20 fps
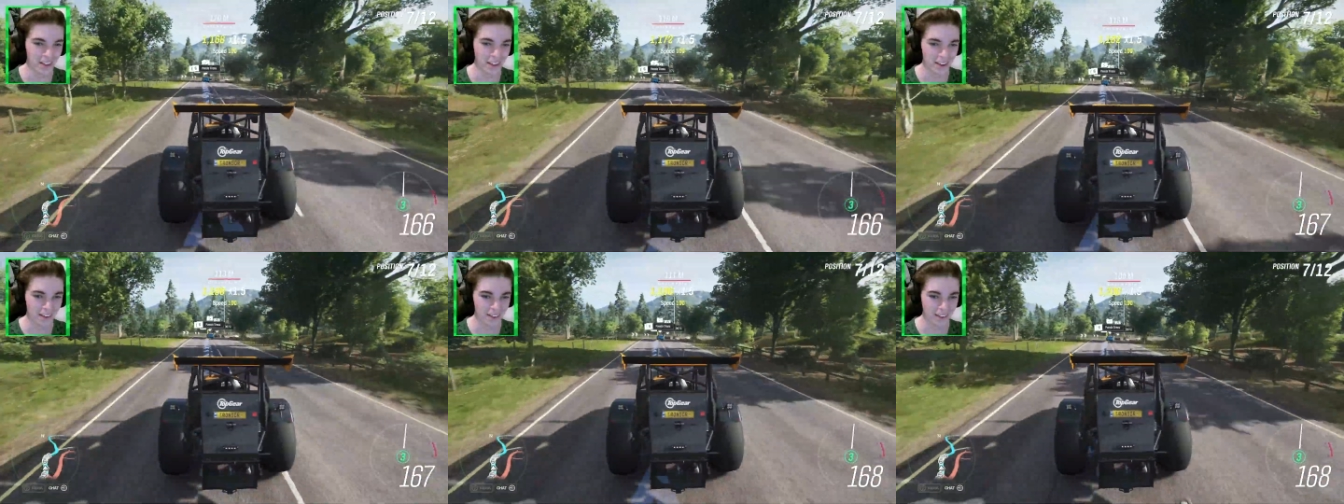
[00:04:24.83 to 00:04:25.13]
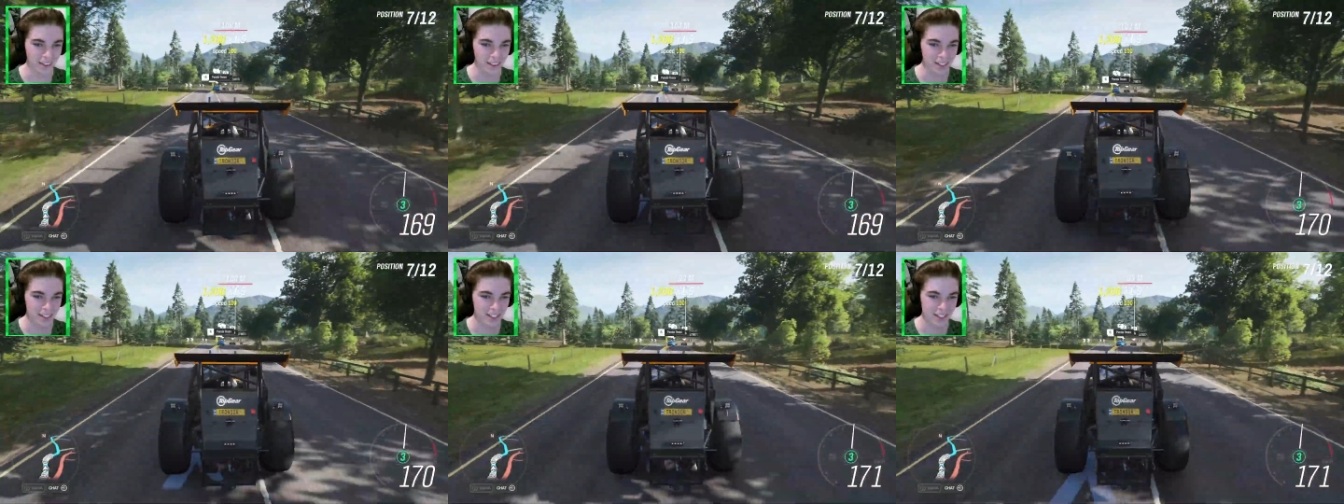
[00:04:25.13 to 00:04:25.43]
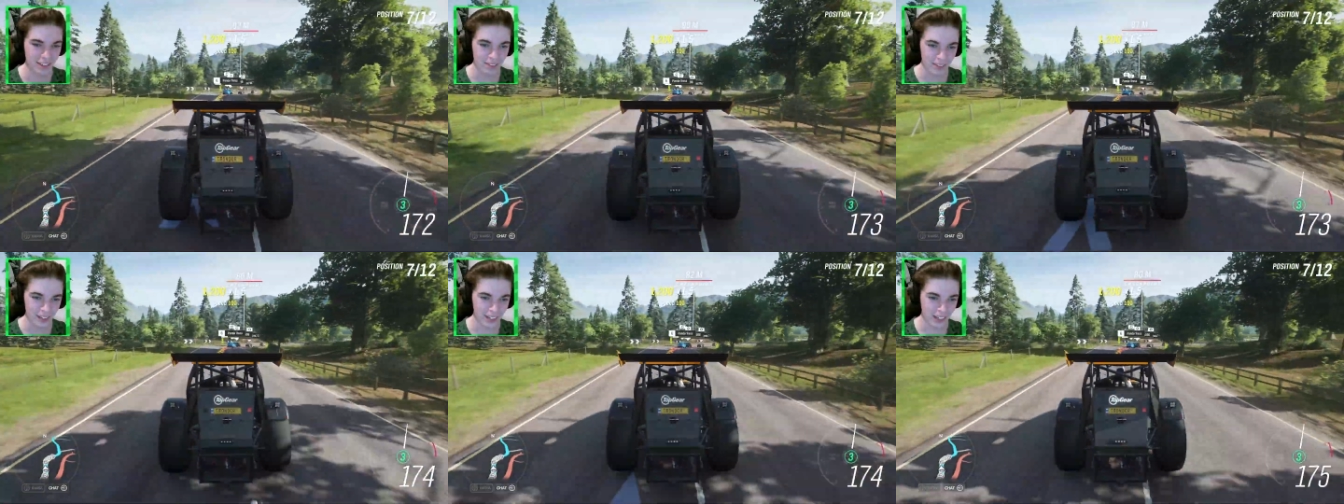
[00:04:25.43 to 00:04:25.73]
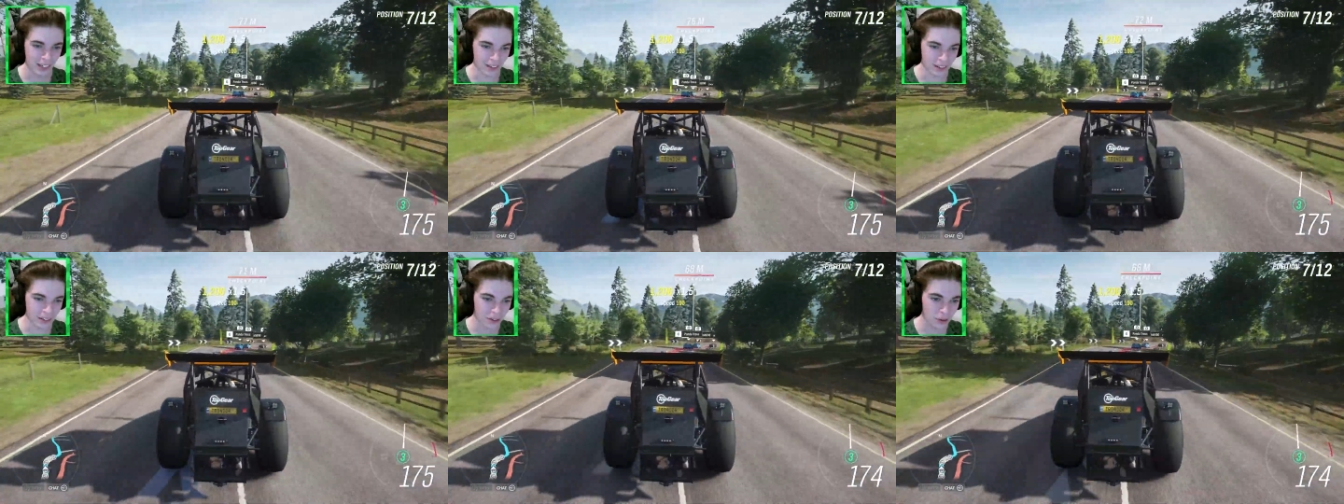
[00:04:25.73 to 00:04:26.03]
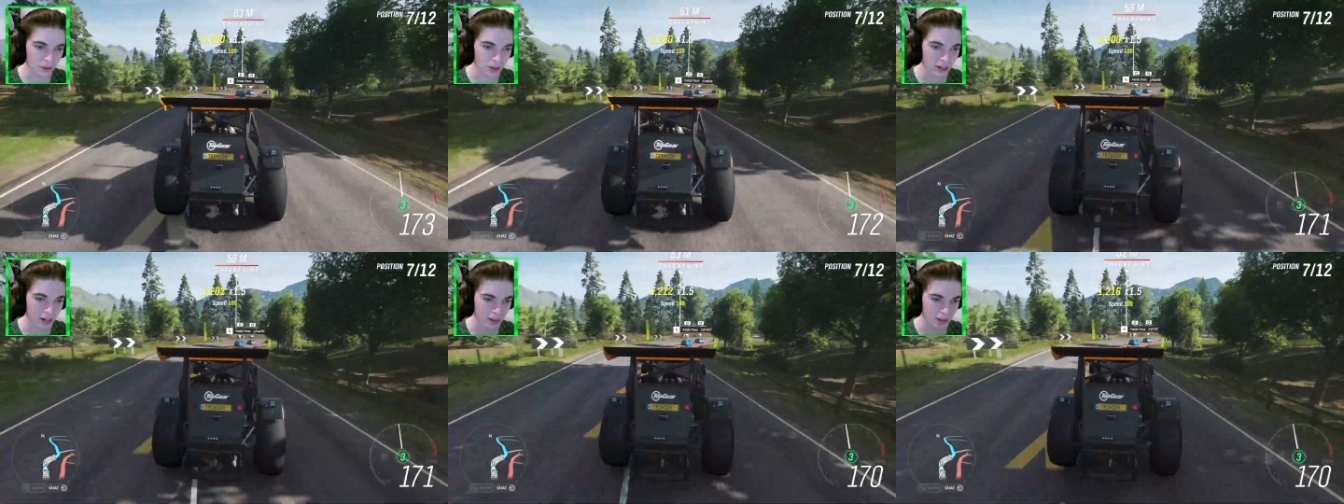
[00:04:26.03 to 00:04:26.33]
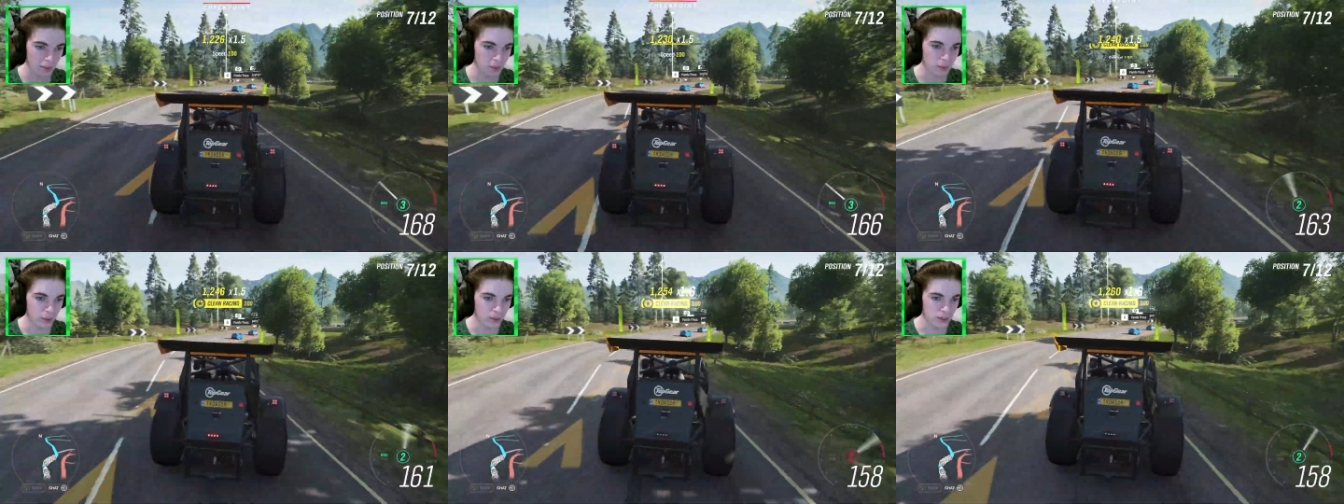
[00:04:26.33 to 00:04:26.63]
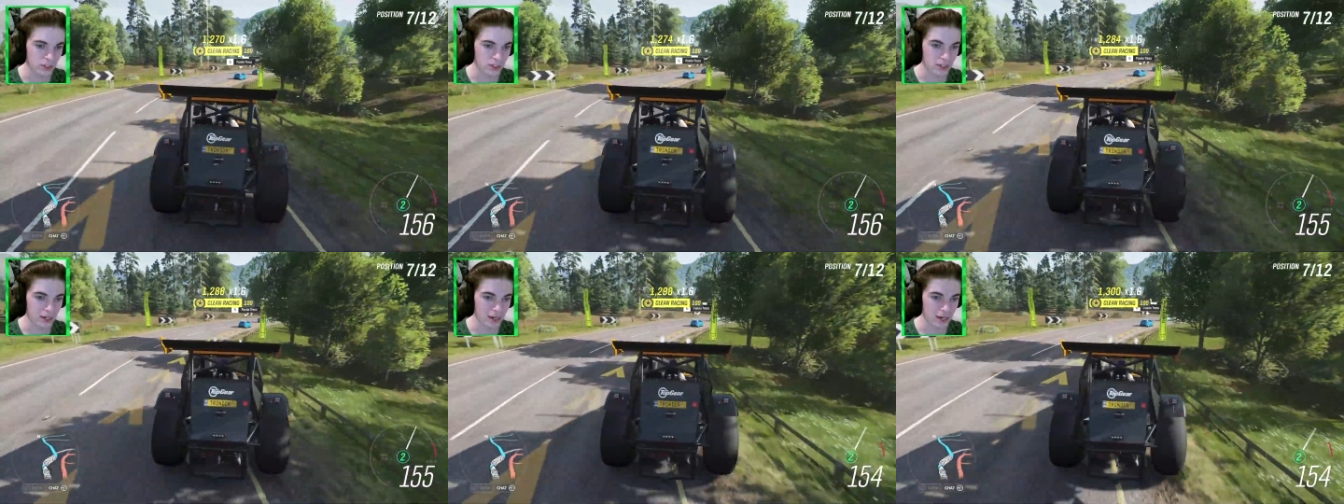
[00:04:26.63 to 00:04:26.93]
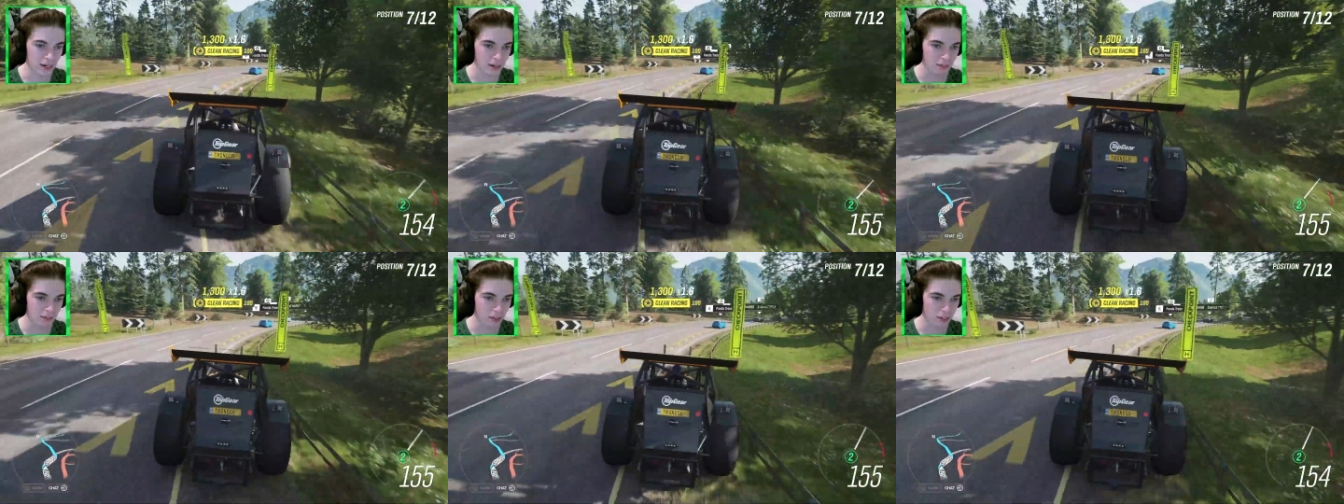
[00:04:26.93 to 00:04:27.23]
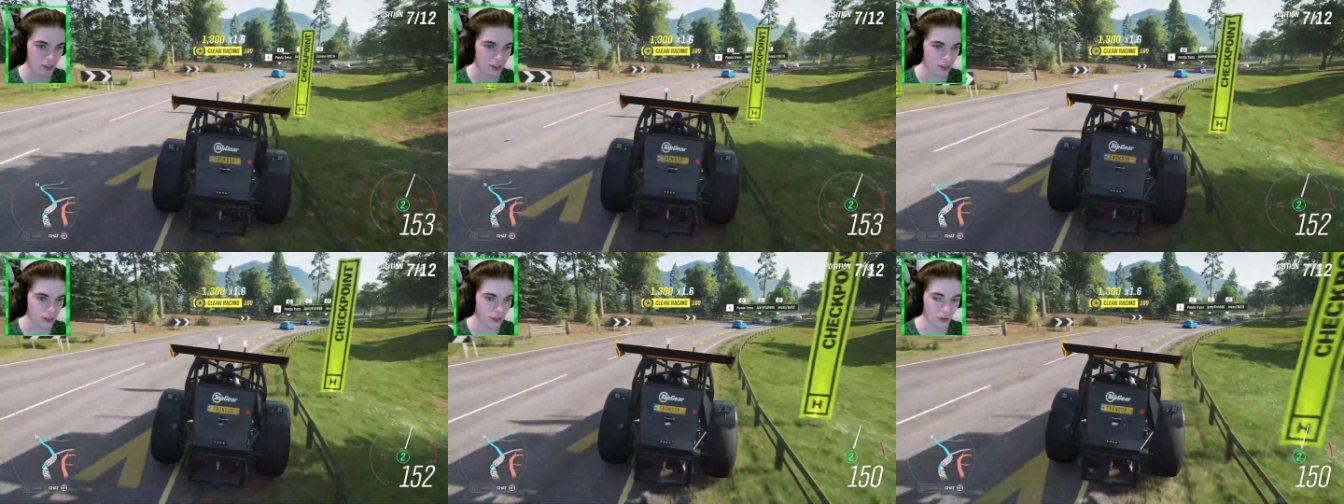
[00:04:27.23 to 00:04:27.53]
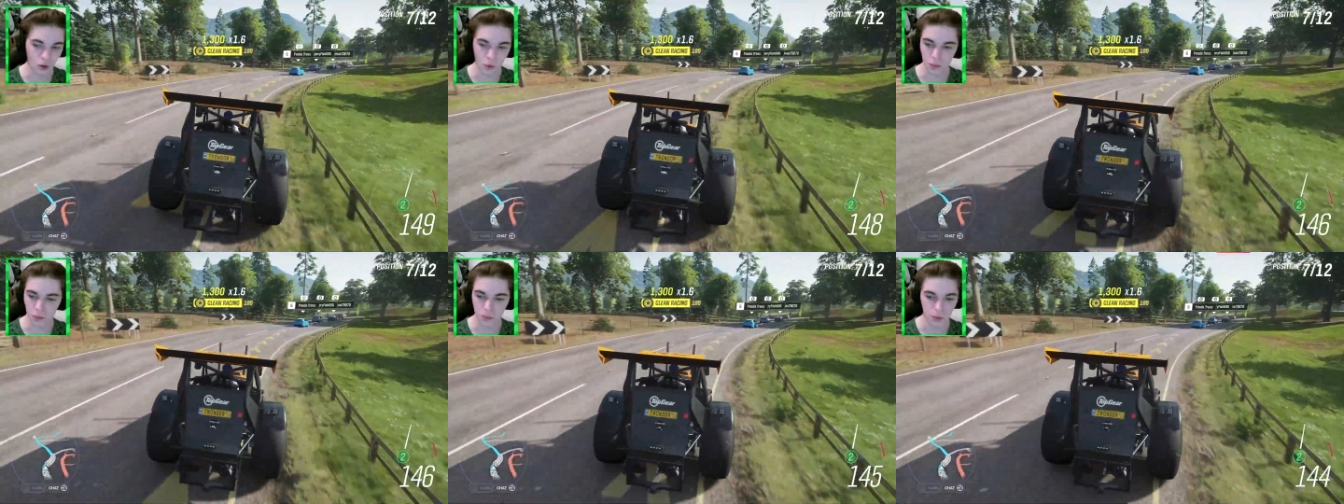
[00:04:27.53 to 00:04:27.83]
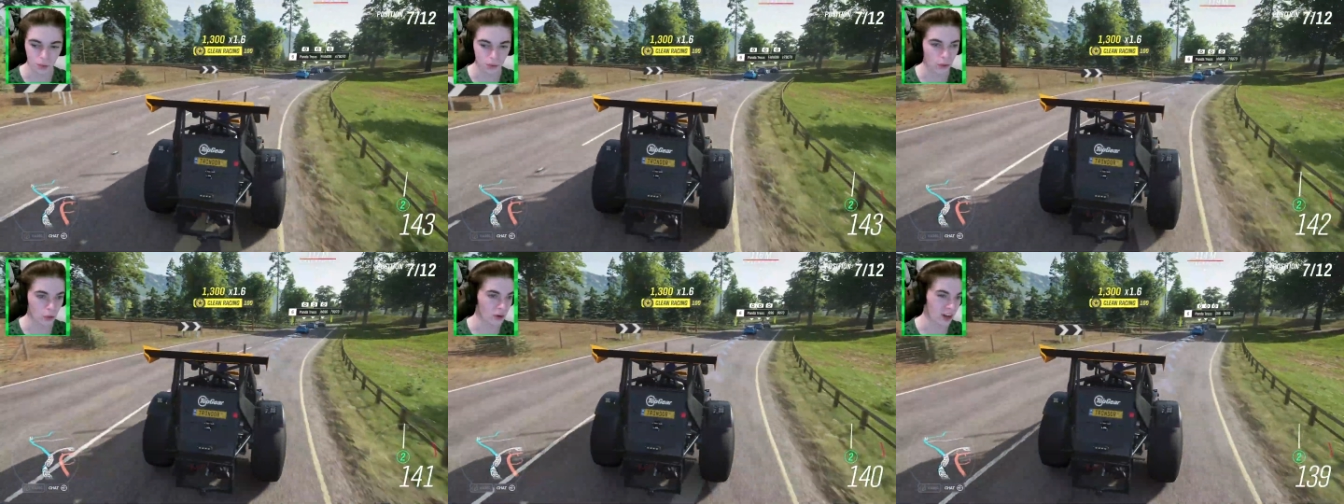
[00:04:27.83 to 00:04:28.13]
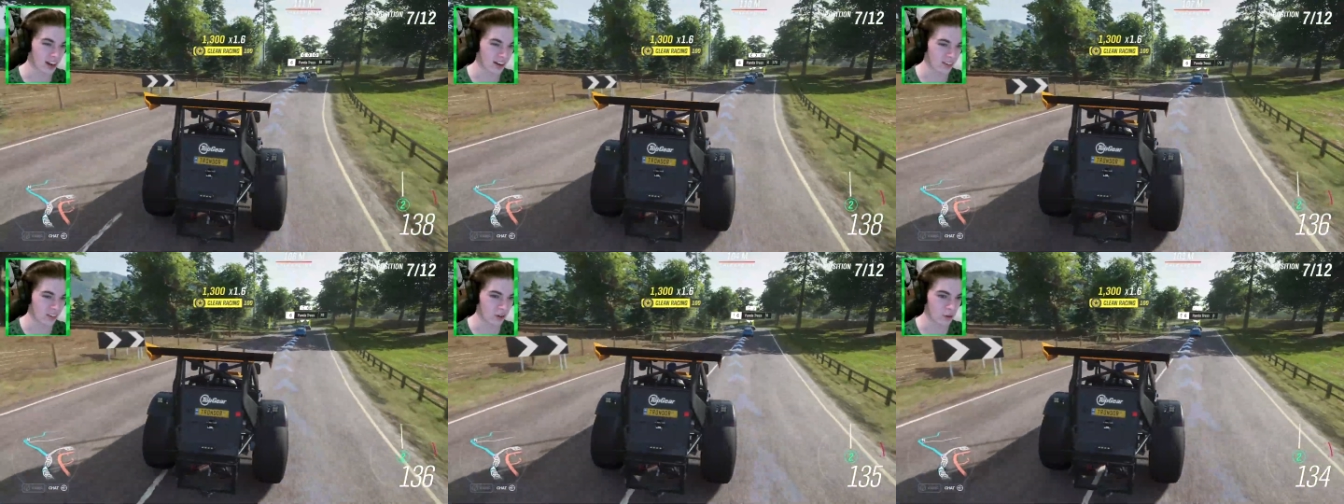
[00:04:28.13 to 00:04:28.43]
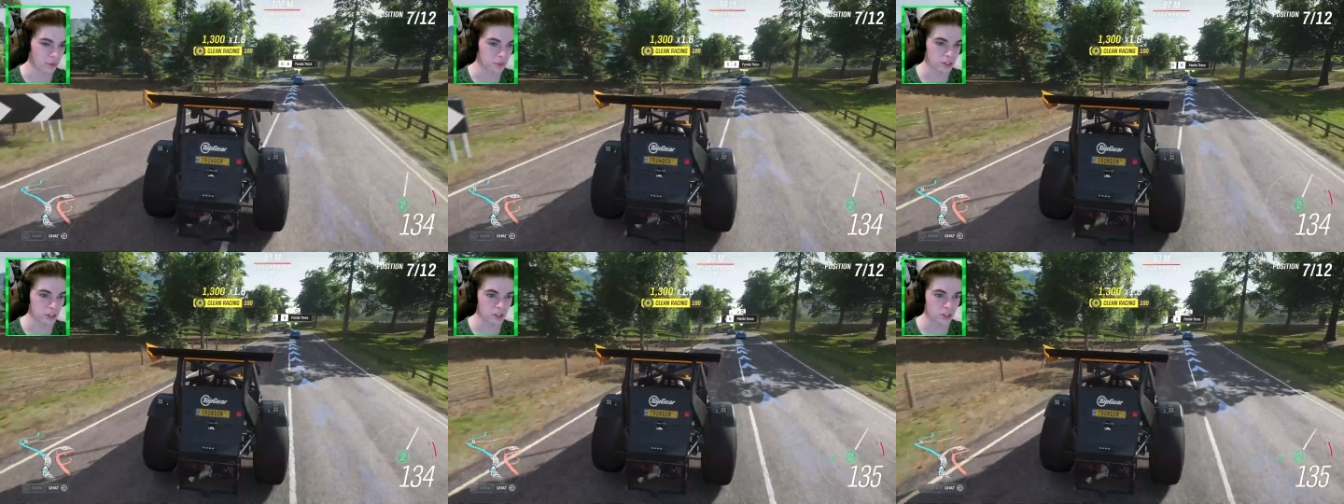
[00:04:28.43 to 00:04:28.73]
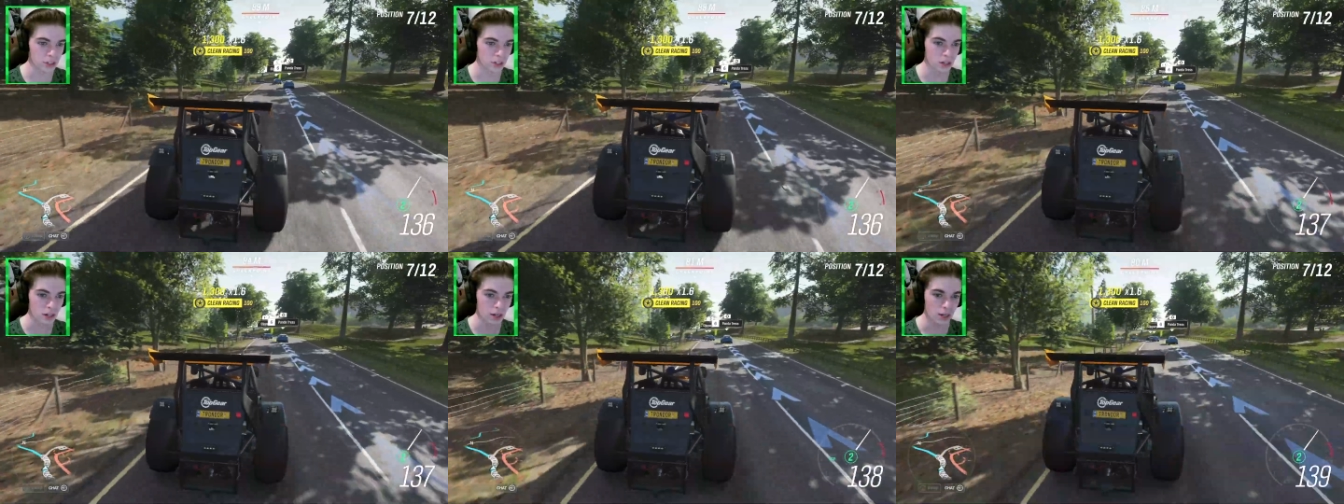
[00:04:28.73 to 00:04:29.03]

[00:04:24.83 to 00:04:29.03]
which is something, knock another person out of the, well, not out of the competition,